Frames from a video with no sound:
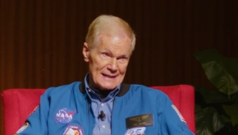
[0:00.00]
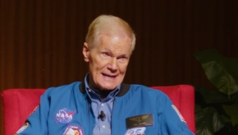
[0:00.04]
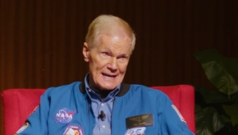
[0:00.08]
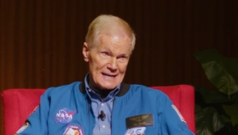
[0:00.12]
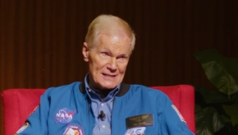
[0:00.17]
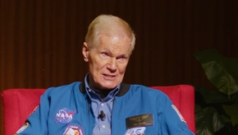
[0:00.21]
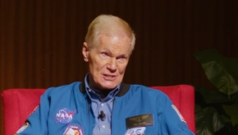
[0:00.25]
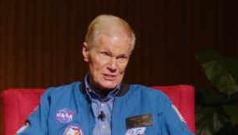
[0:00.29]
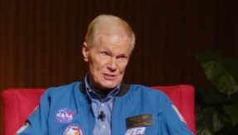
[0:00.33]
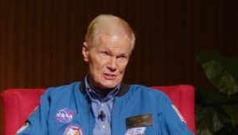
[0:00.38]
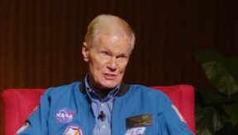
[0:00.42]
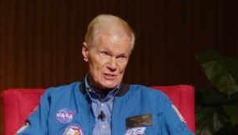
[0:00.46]

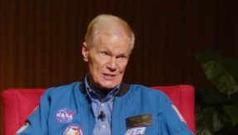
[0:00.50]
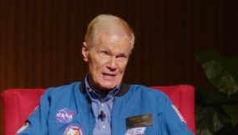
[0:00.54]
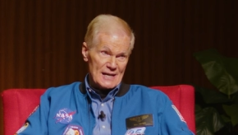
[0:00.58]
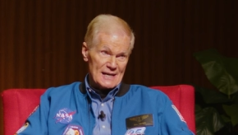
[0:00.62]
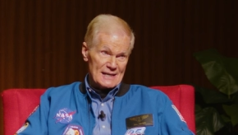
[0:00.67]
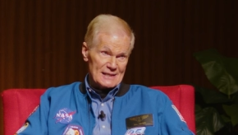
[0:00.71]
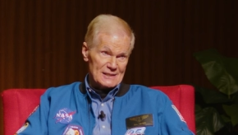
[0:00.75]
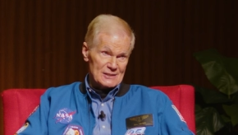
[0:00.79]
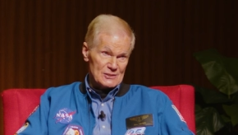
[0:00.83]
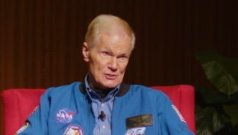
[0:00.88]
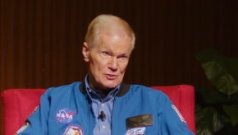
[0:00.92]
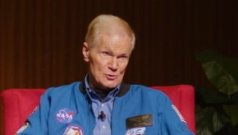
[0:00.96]
NASA
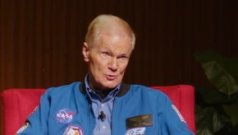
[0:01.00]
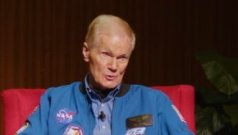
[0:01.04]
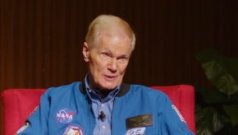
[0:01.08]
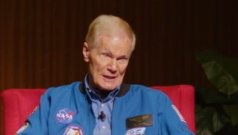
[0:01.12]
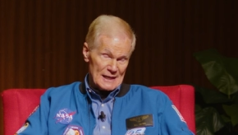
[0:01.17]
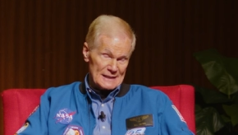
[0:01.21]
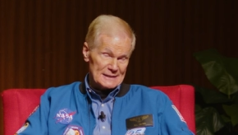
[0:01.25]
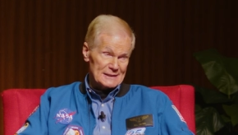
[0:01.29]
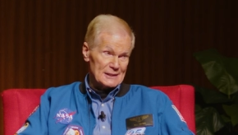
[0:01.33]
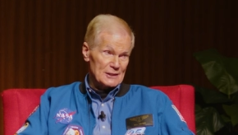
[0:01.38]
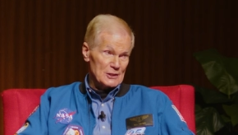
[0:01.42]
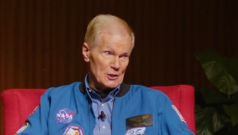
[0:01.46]
scientist who
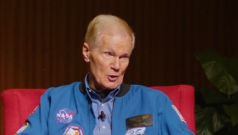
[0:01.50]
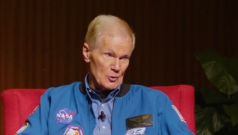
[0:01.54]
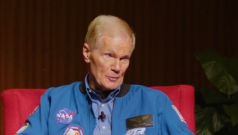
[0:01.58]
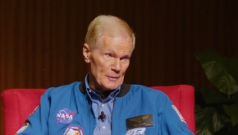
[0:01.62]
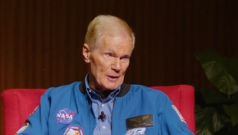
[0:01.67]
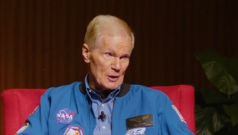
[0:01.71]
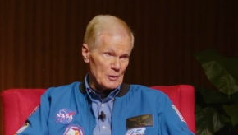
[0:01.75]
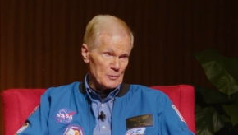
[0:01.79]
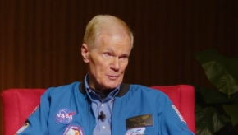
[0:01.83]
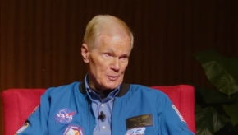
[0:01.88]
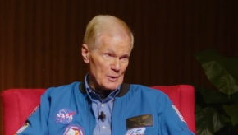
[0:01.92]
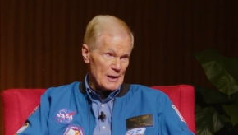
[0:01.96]
got the
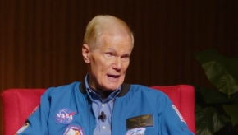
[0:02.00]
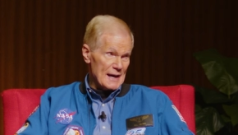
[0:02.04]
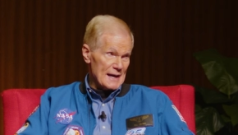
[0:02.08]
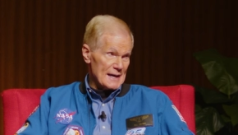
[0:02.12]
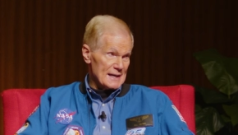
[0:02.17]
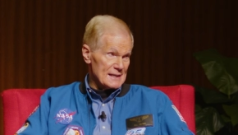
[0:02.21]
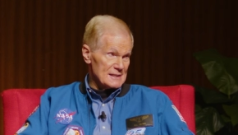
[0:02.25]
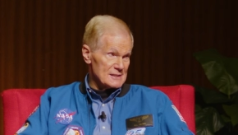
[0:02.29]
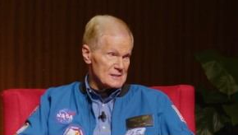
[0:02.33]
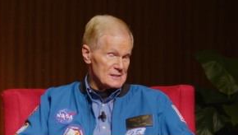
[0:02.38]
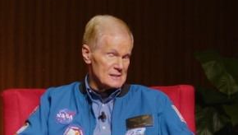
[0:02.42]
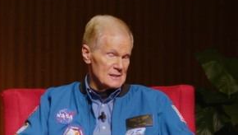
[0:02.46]
Nobel
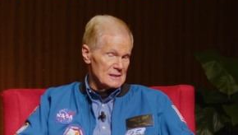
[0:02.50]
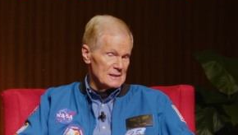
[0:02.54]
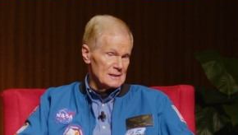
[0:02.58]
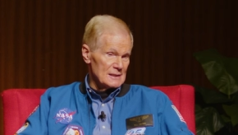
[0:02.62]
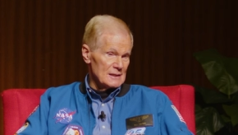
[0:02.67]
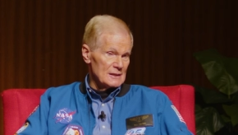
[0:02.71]
Prize,